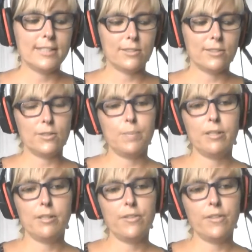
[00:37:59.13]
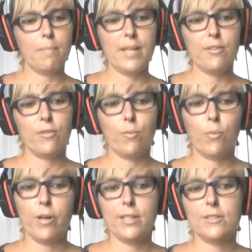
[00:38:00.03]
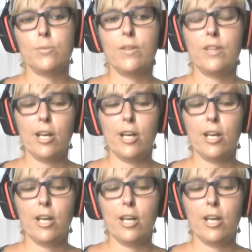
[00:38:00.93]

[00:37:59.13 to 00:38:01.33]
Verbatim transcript: this conspiracy myth works with